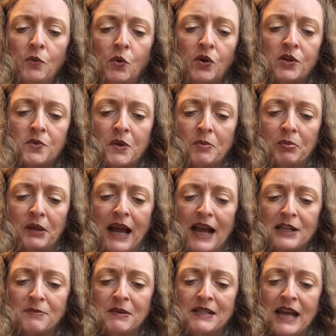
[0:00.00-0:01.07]
works with
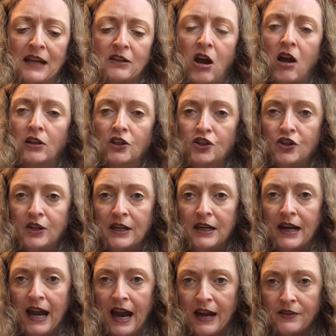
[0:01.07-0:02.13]
plasma technology, and it
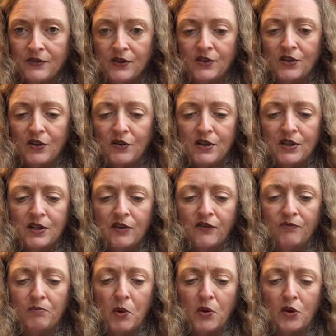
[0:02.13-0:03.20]
has a series
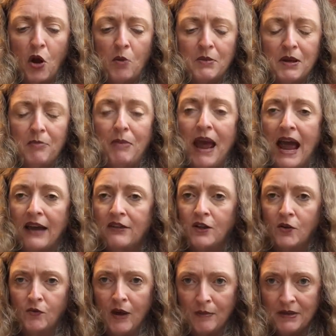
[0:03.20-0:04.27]
of both homeopathic
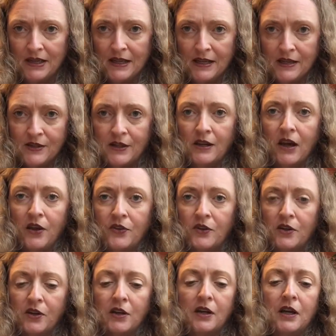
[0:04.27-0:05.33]
remedies and
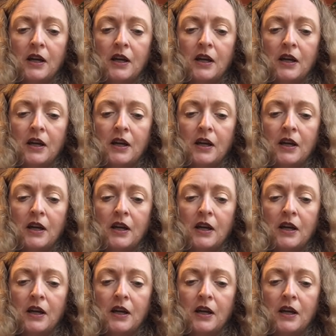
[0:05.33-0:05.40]
other